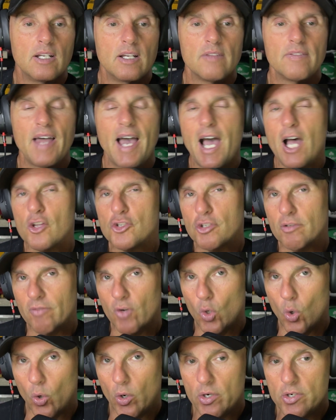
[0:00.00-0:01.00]
The House of
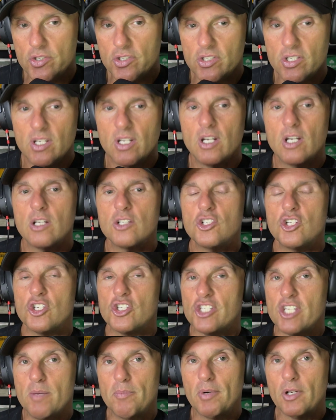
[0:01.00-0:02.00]
Lords
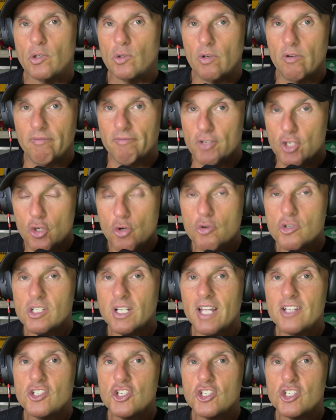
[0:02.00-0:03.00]
just simply reviews
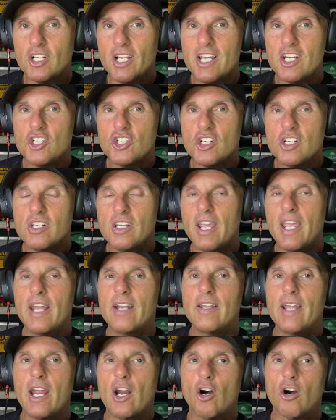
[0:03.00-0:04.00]
legislation,
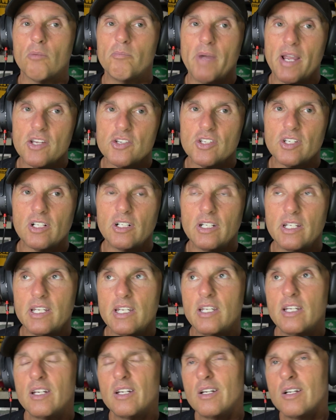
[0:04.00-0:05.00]
and they are
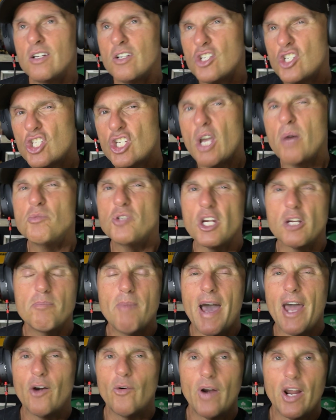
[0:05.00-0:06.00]
basically subject
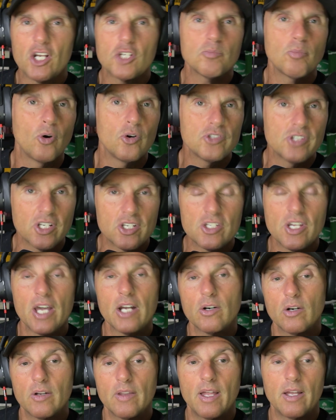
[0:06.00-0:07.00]
matter experts,
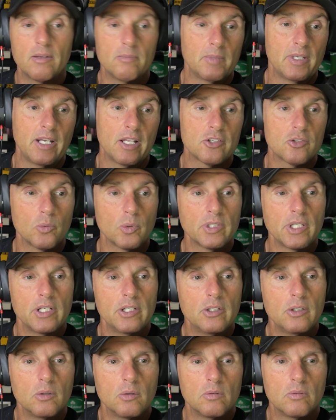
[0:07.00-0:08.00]
etc. That's what they
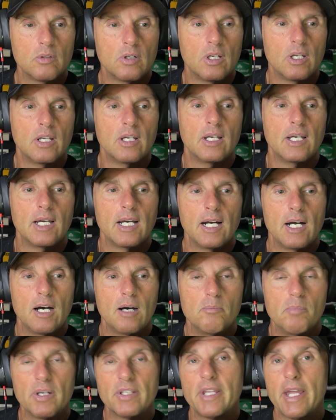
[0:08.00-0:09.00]
do.
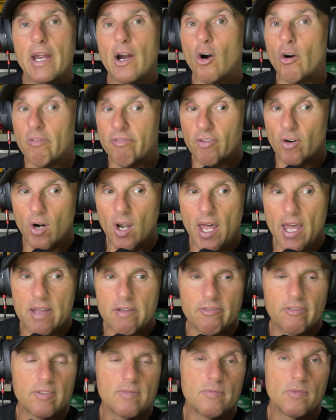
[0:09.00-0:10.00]
But they are for
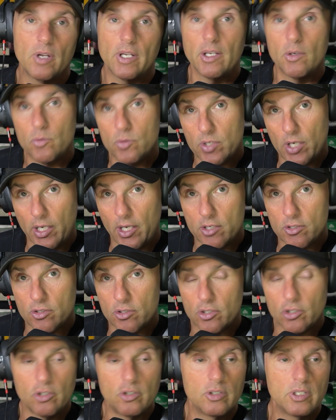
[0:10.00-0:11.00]
life, which I guess
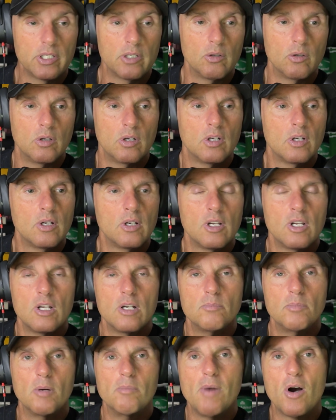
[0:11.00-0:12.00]
is a good deal.
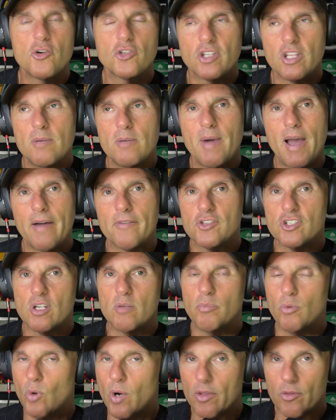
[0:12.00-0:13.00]
But most have
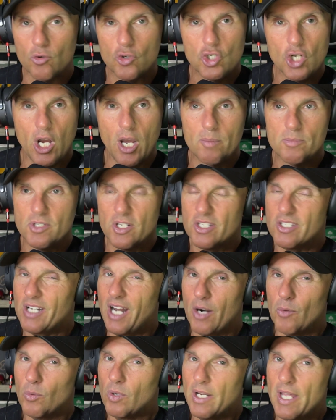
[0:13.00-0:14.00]
simple other jobs. It's
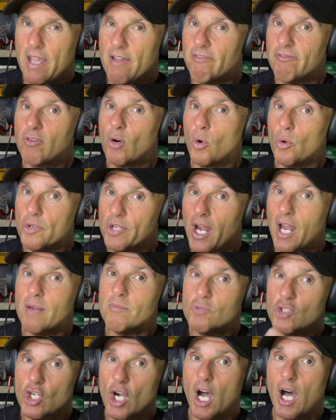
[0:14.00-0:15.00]
not really a
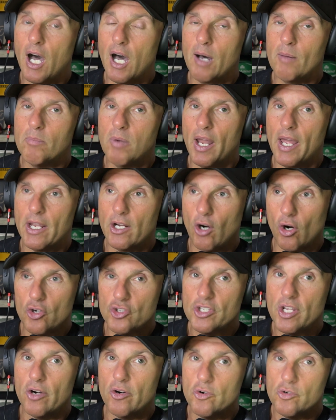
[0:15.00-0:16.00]
full-time job like our
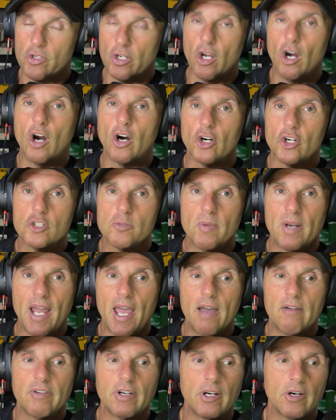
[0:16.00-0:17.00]
senators and congressmen
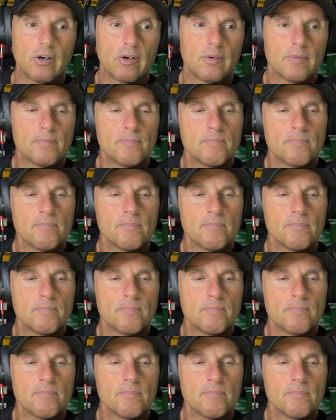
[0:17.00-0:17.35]
have here.